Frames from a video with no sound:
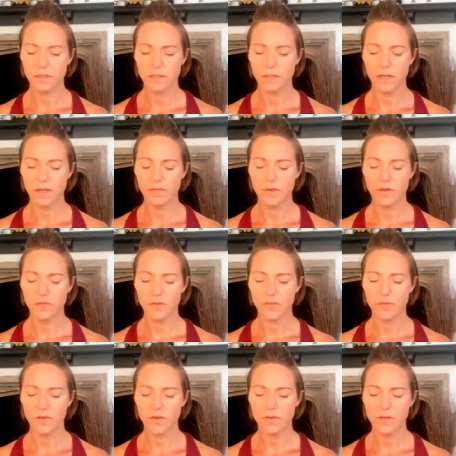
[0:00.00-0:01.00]
Even if
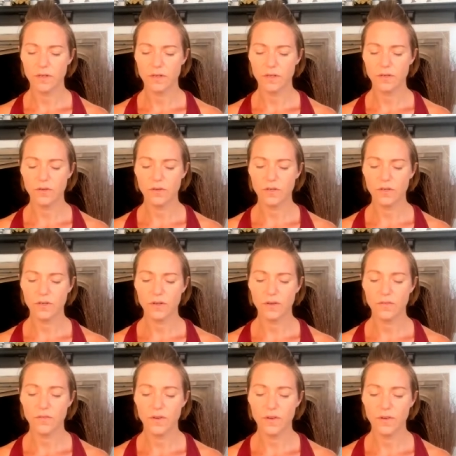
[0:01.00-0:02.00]
you
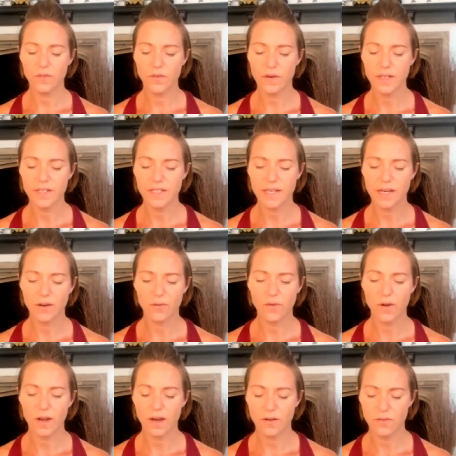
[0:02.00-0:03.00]
don't feel very
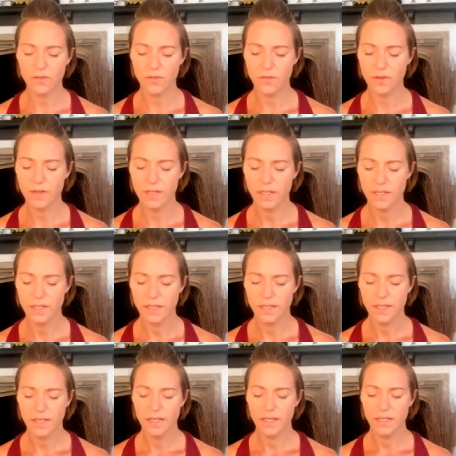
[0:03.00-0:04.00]
self-love,
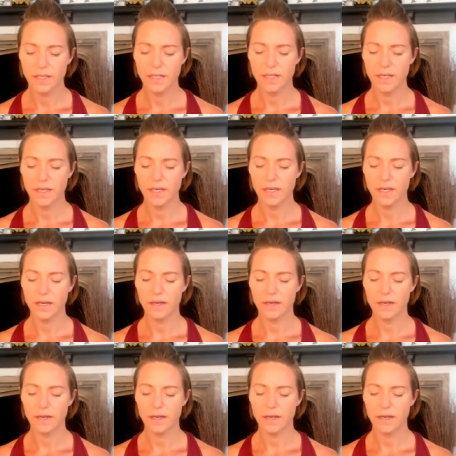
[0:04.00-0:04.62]
the